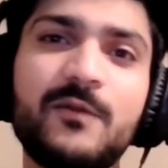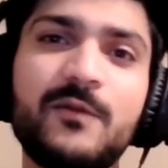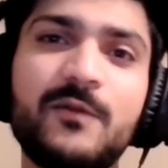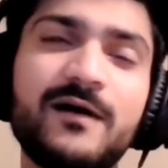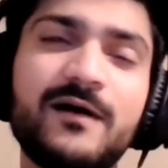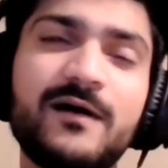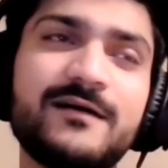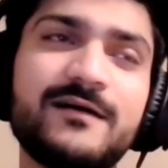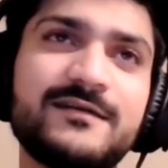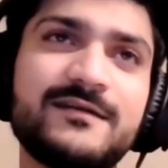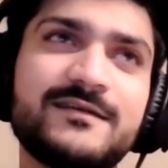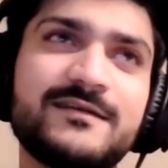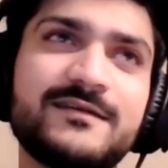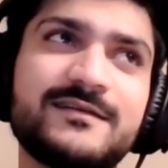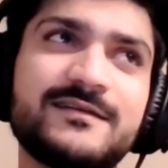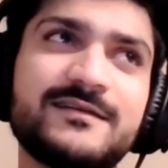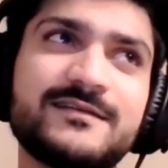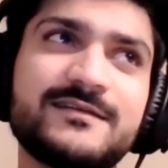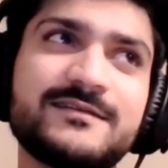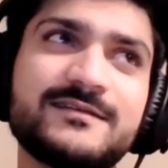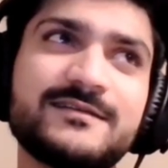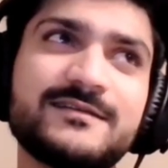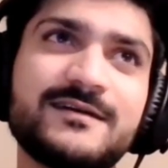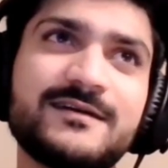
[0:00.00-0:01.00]
But
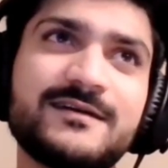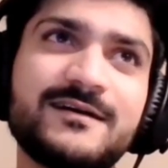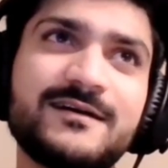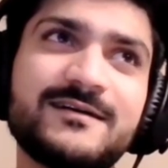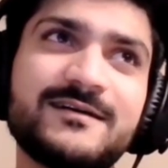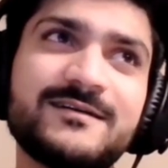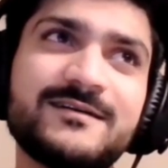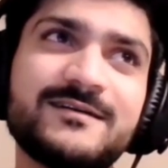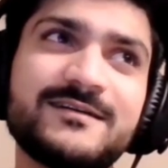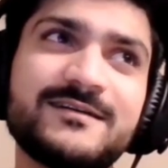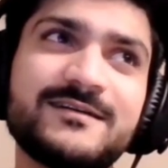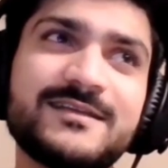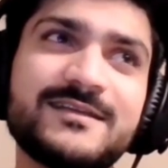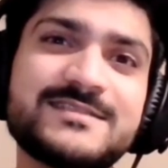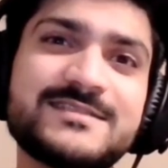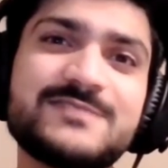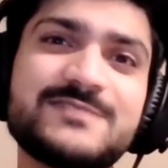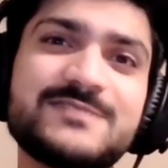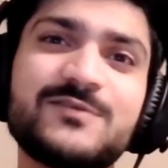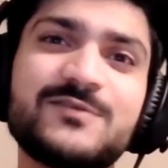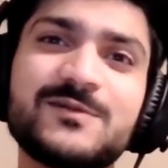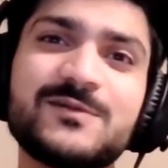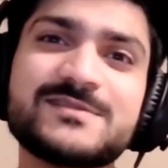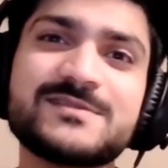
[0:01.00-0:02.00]
it's
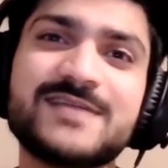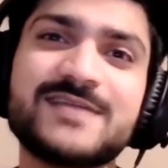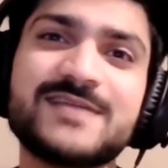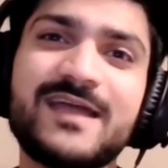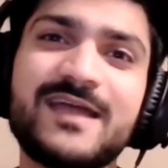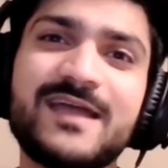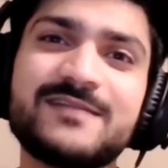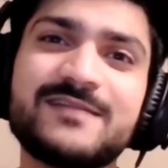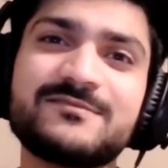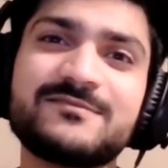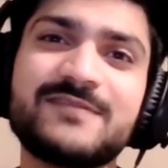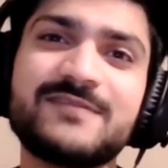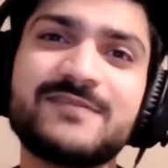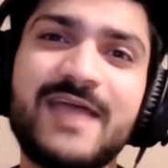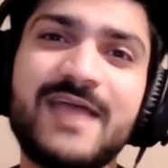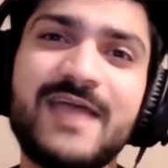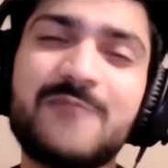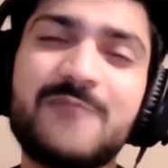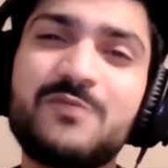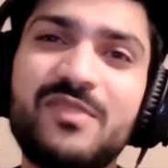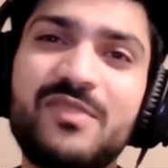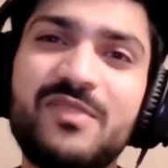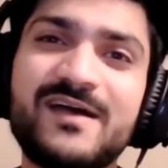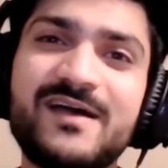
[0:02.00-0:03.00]
difficult to kind of
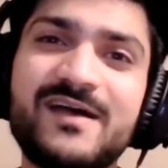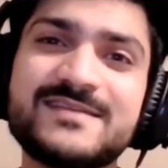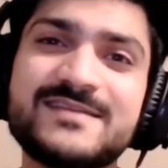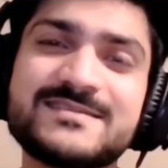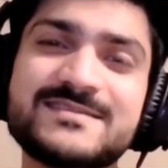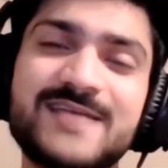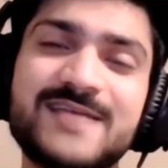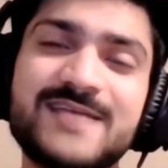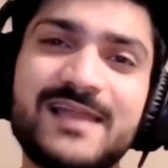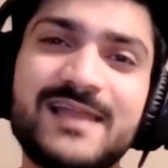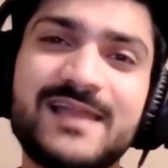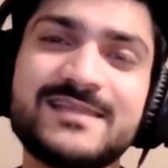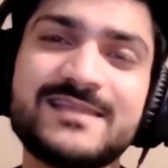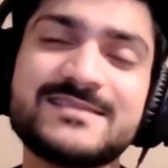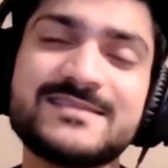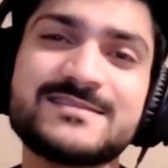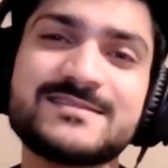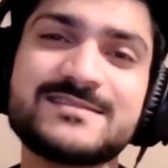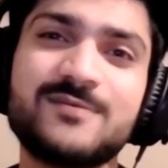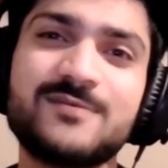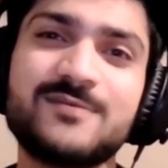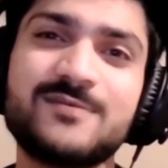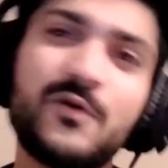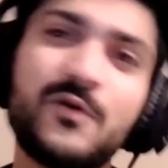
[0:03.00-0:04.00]
empathize, at
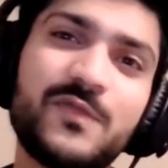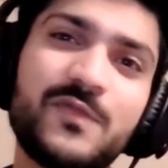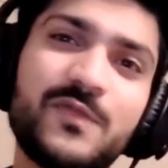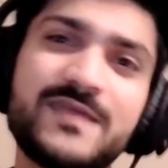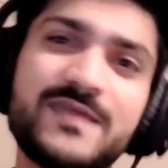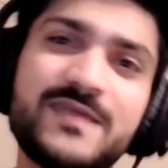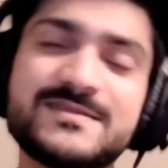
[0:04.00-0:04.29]
least, on both